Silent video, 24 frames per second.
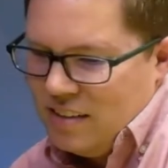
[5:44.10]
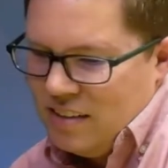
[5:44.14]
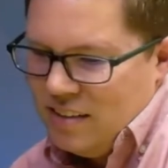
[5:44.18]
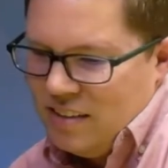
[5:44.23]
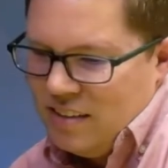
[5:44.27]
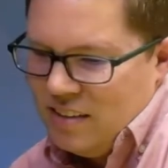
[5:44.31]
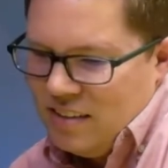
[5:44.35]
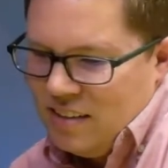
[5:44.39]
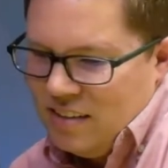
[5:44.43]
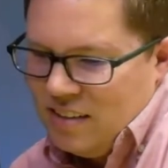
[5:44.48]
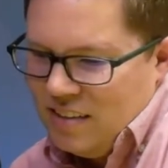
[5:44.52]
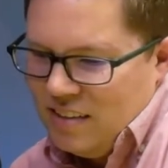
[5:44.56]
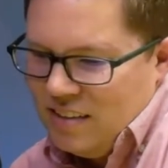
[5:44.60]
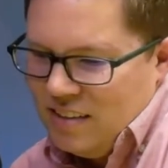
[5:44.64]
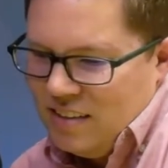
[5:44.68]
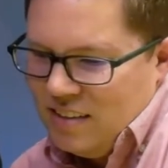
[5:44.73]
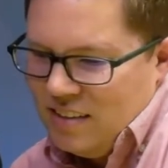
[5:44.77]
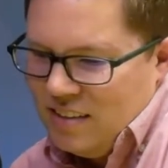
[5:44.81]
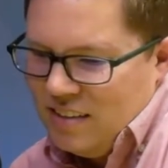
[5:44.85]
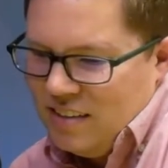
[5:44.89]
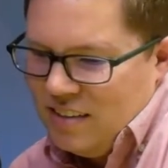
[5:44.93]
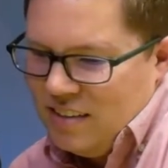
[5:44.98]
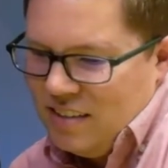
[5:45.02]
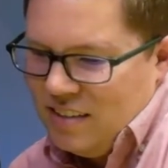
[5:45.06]

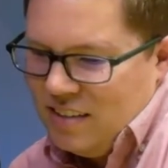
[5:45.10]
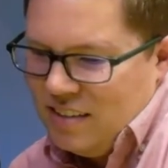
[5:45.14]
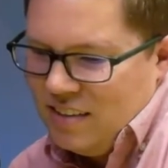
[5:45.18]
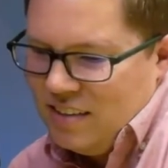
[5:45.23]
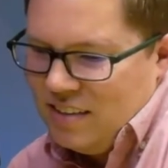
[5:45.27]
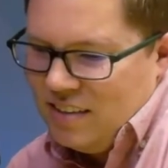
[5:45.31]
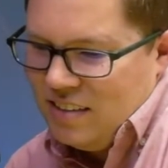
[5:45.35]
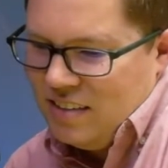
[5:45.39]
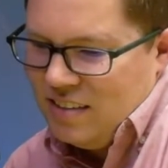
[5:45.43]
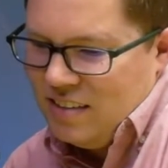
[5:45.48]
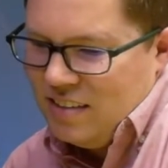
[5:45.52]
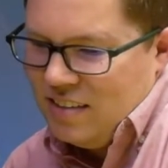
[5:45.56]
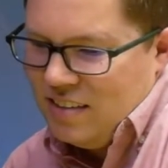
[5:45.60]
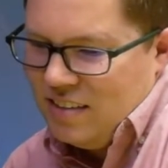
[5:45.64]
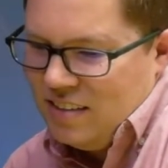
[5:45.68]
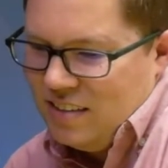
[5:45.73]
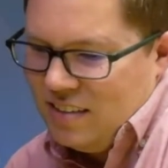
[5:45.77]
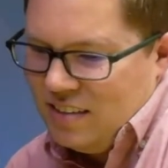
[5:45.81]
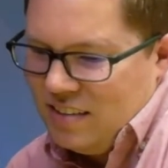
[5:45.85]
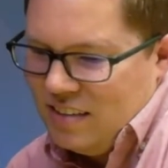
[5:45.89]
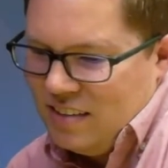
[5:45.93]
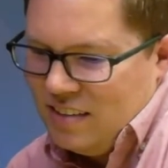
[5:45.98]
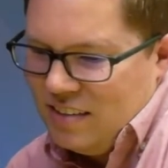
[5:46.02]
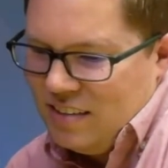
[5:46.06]

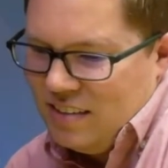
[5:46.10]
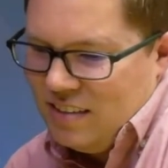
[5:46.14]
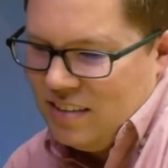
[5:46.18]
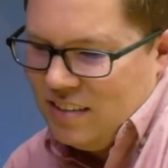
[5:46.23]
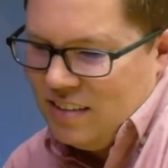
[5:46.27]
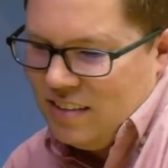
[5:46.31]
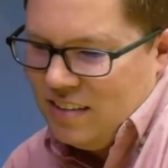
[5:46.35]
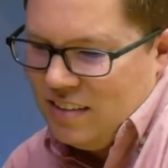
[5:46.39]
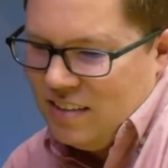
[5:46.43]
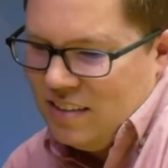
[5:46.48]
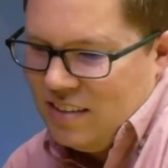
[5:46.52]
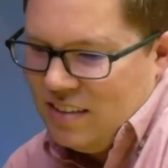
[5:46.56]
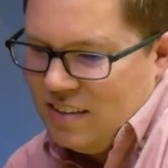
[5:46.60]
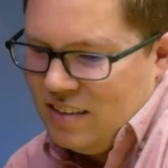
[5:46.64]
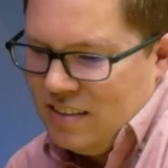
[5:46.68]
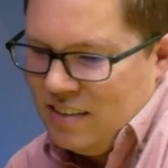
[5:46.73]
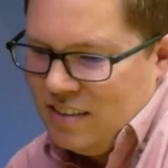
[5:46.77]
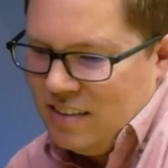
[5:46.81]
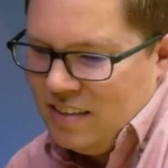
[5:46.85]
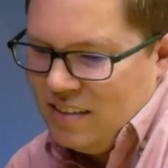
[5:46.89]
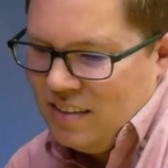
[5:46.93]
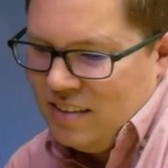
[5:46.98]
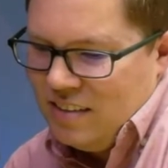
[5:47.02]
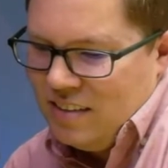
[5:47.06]

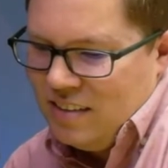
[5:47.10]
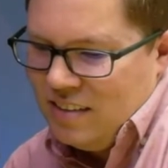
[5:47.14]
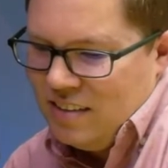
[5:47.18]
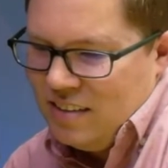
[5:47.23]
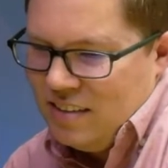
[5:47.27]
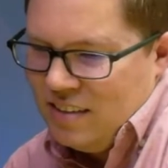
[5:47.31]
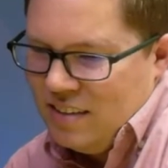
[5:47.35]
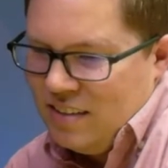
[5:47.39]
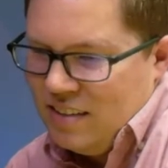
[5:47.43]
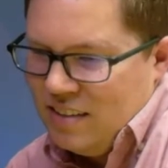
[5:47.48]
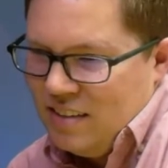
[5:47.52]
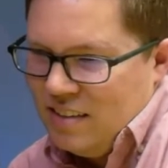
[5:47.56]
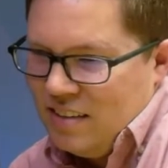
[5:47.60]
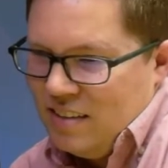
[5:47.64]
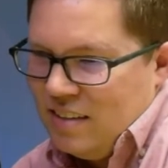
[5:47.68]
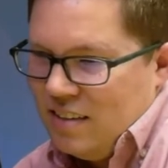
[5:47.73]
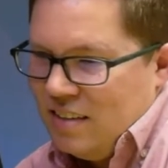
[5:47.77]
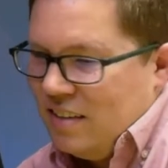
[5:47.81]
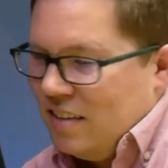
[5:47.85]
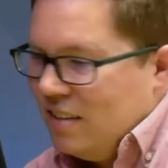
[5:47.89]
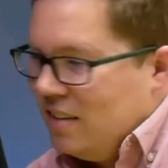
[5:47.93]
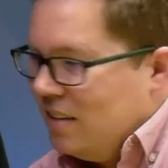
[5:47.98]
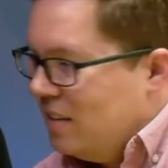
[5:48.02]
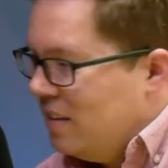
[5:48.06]

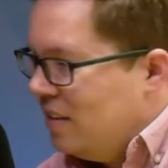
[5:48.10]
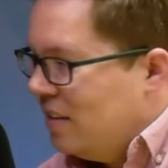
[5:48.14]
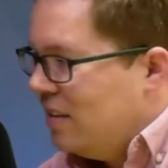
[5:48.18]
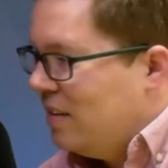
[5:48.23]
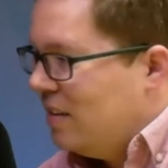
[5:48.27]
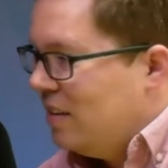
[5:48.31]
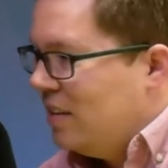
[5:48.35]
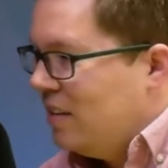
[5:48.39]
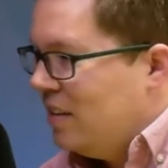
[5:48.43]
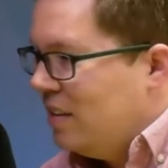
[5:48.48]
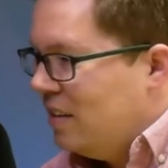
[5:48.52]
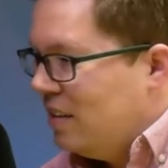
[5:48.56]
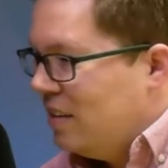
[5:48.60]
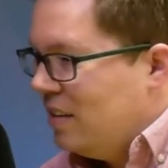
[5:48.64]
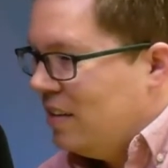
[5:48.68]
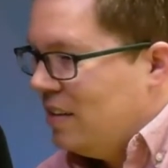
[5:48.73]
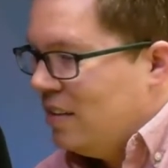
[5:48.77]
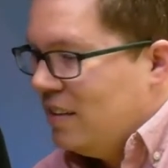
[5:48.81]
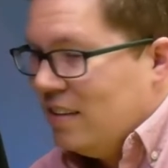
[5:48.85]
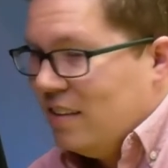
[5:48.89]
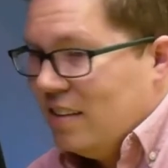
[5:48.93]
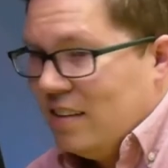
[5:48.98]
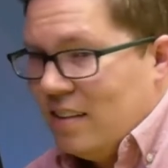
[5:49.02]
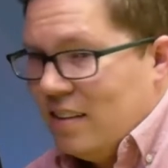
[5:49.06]

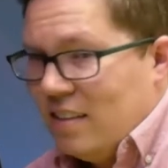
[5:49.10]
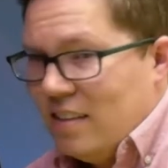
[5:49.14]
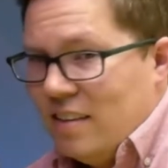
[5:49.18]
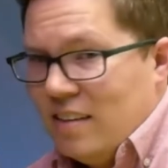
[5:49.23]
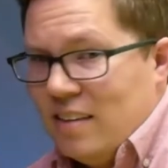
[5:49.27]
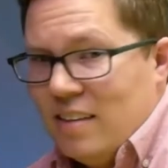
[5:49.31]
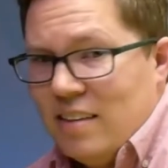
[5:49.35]
[no speech]